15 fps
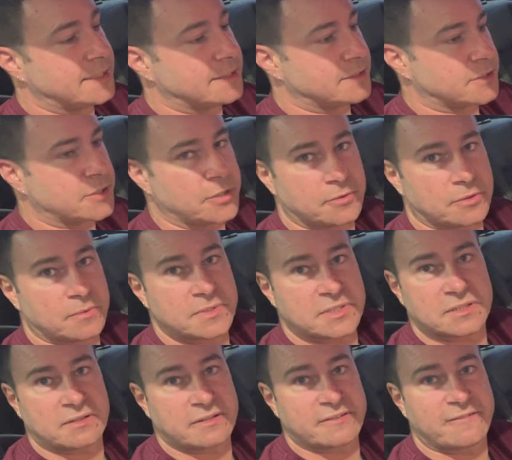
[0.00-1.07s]
The cooler was
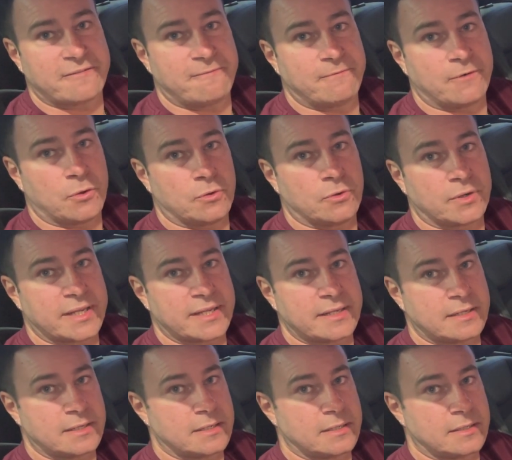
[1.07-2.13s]
at like
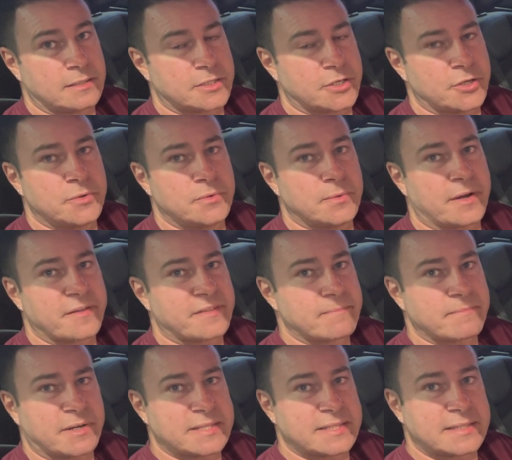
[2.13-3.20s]
42. I
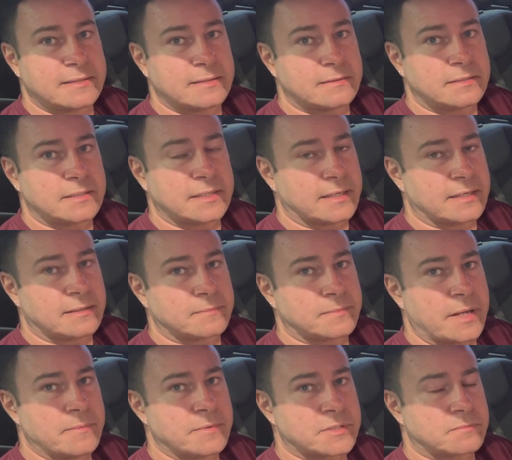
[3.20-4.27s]
think by 40,
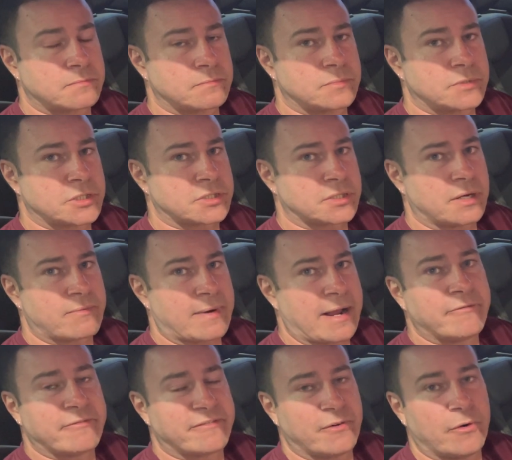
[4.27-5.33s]
it was just
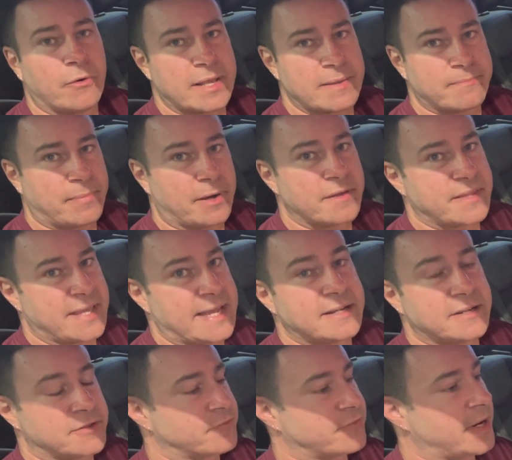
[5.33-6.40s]
around 40 by the
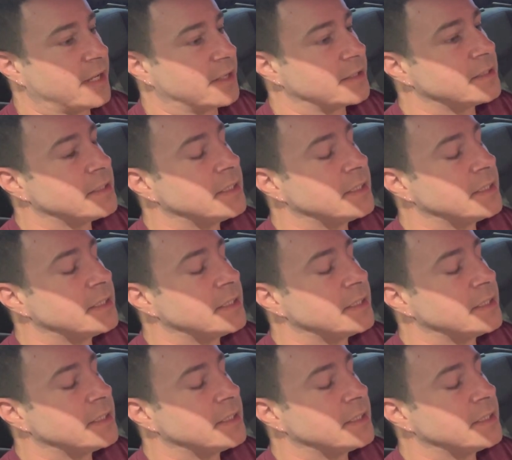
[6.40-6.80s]
end of the run.